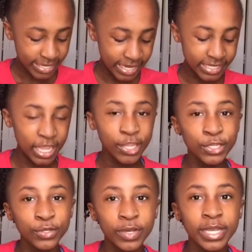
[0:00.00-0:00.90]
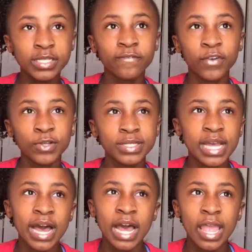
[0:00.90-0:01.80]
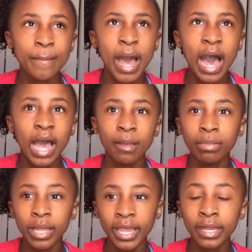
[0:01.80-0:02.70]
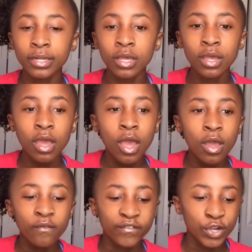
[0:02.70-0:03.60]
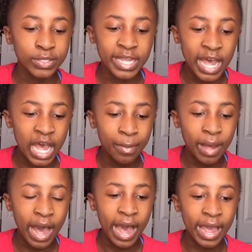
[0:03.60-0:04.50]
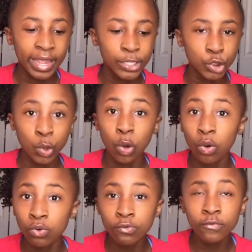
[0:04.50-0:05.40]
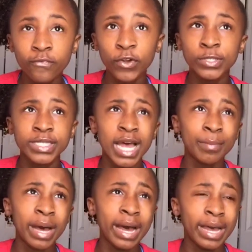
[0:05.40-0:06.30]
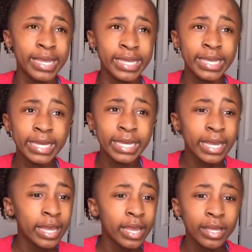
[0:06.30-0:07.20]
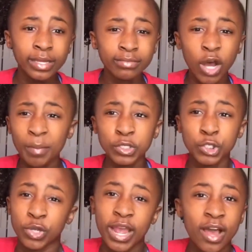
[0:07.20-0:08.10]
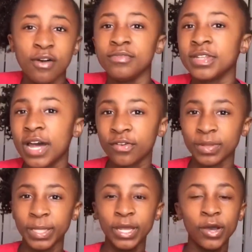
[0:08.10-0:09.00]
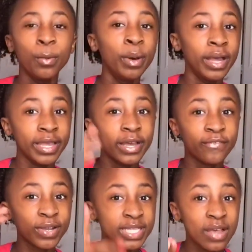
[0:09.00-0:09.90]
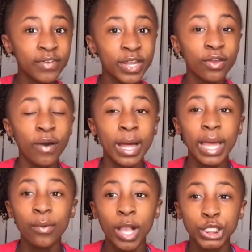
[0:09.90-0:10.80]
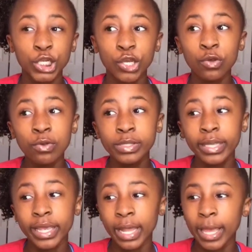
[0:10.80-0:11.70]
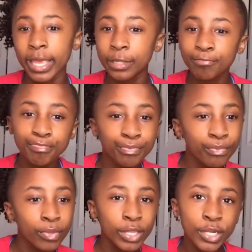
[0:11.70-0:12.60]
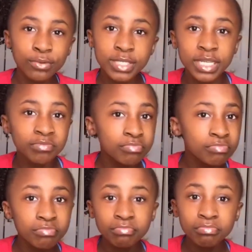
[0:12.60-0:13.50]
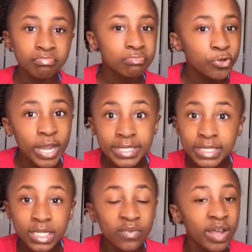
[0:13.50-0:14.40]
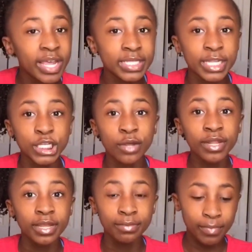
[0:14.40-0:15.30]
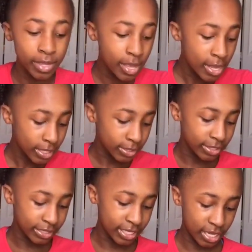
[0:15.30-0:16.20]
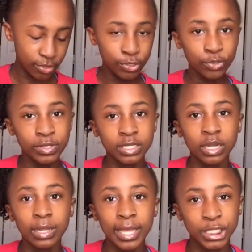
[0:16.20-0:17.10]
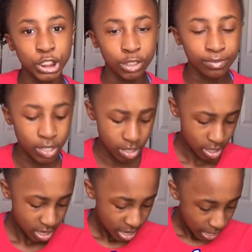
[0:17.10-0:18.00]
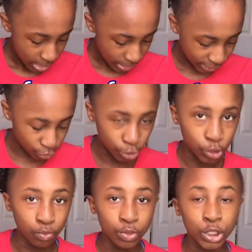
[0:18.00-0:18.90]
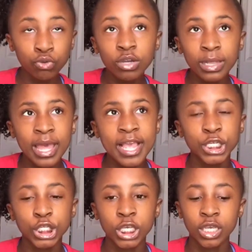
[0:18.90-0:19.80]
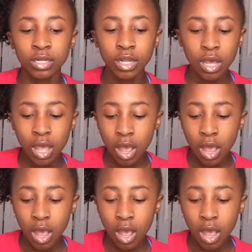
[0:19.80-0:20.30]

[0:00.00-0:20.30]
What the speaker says: Next thing you can do is first time I blinked, first time I drove, first time I almost drowned. I don't really know, but a first time video, I like watching those, and I like, you know, seeing crazy stuff, I guess, that y'all did. So next thing you can do is a collection. Like, you can do shoe collection,